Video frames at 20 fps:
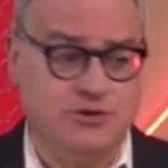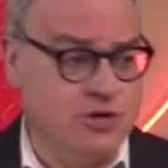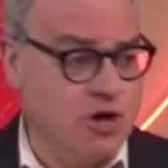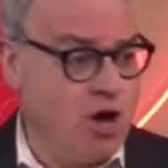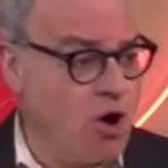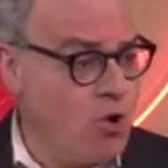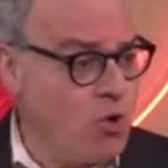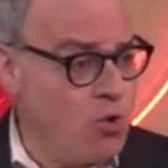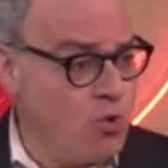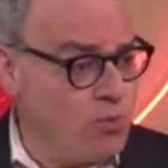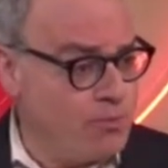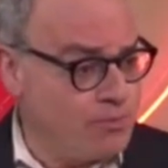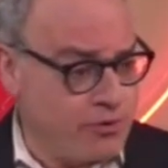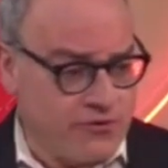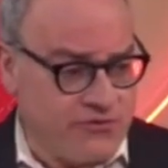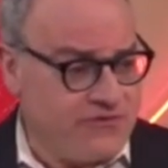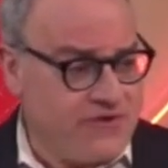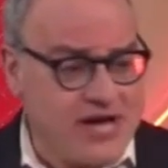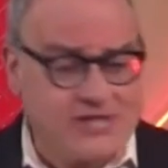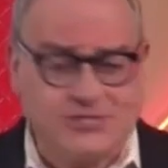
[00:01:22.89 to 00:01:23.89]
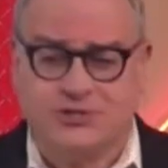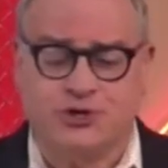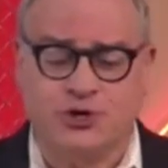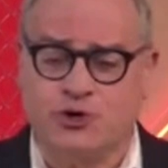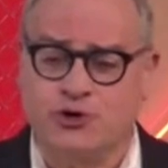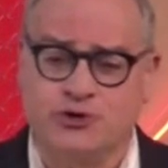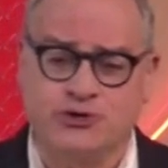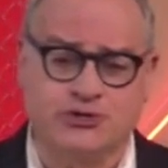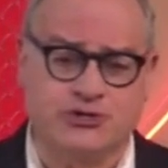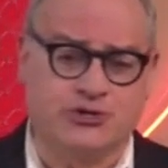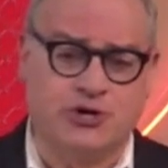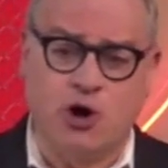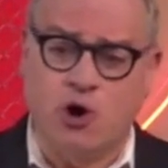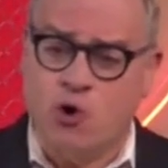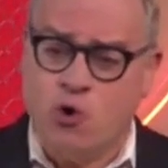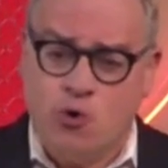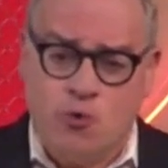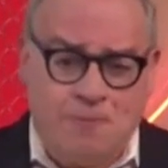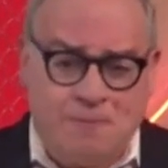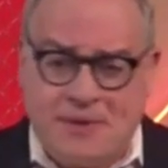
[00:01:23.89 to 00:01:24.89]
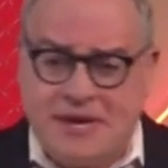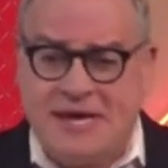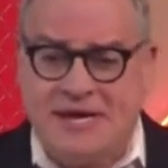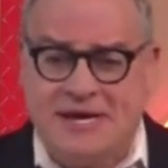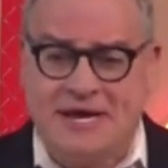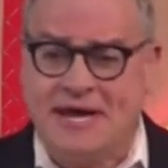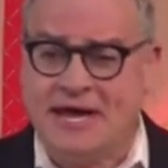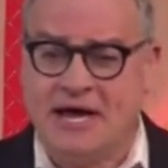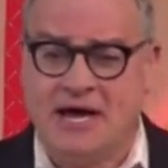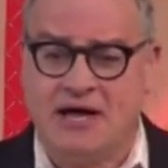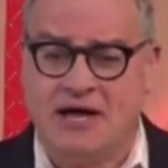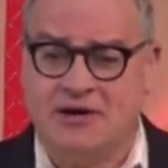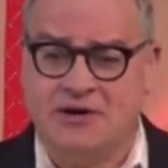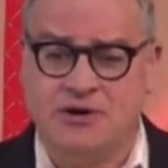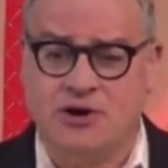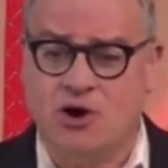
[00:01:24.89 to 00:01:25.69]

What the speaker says: No professors, no media,